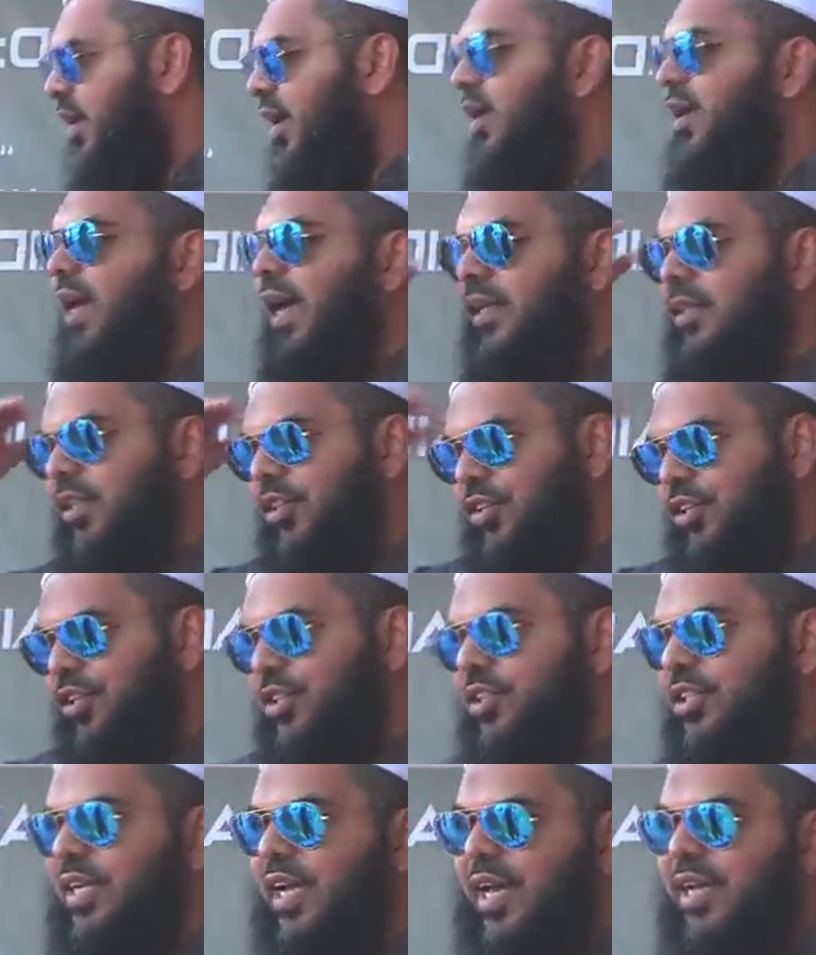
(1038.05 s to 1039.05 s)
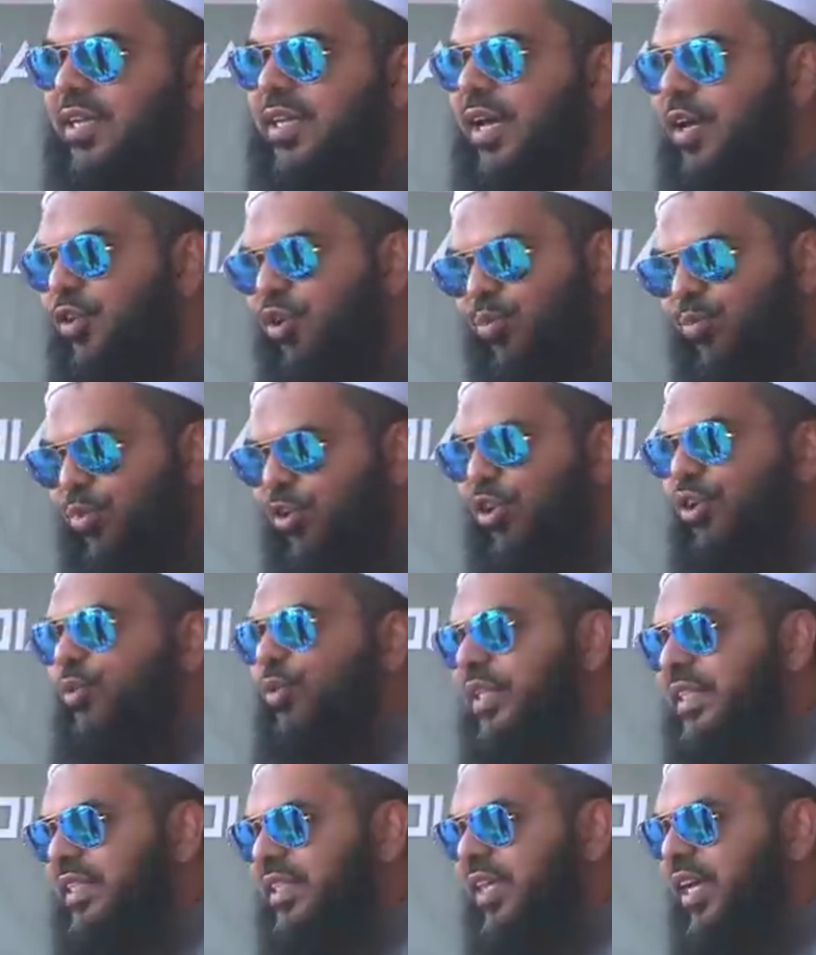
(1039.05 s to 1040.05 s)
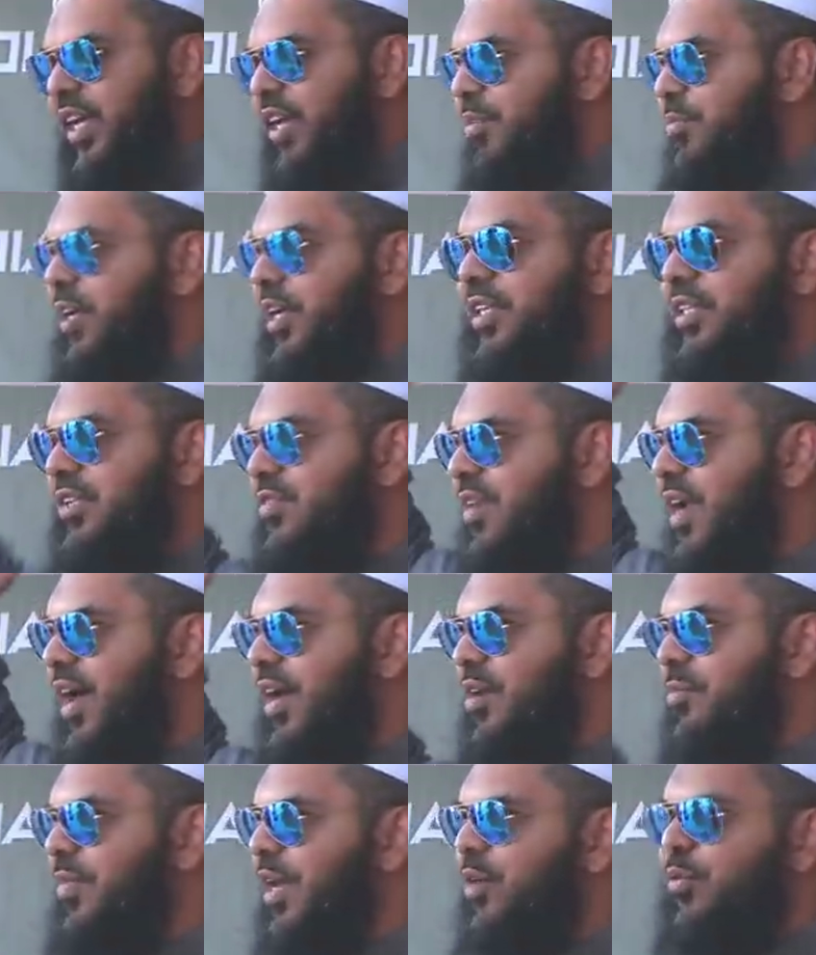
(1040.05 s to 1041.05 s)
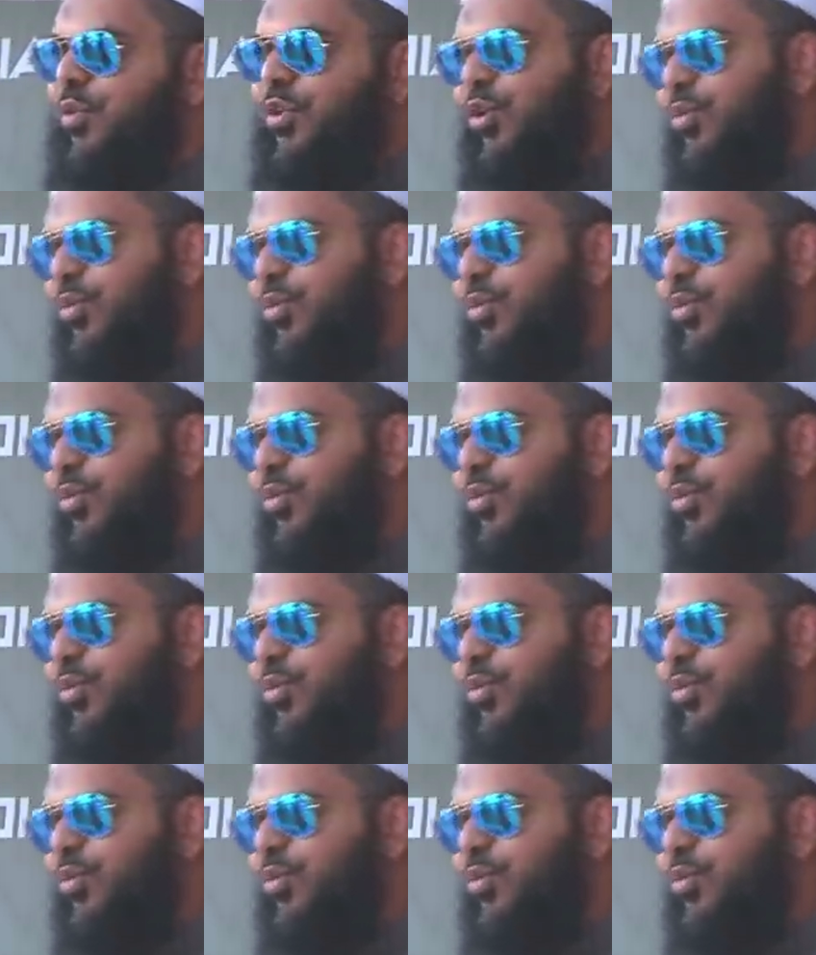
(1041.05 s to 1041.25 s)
Unlike the Christian idea you're born with sin because yeah, of Adam, like yeah.